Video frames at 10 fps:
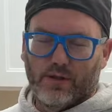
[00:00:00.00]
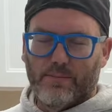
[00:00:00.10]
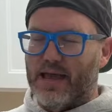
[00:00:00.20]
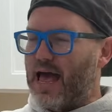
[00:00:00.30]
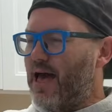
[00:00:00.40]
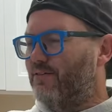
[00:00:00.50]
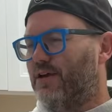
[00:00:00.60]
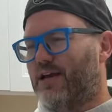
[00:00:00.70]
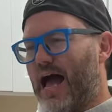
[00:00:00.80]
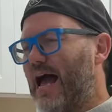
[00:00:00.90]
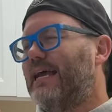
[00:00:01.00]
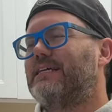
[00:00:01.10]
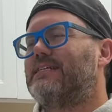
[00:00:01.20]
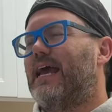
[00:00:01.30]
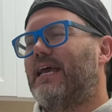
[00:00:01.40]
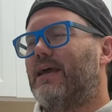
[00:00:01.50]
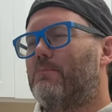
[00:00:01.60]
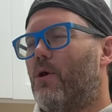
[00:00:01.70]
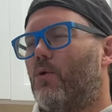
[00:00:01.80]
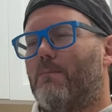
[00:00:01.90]
let me have it, I can take it,
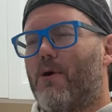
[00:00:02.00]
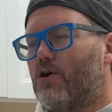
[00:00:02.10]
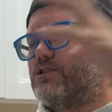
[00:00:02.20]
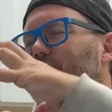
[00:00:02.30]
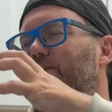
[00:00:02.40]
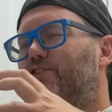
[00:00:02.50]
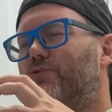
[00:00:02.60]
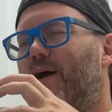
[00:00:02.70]
but we're merging these two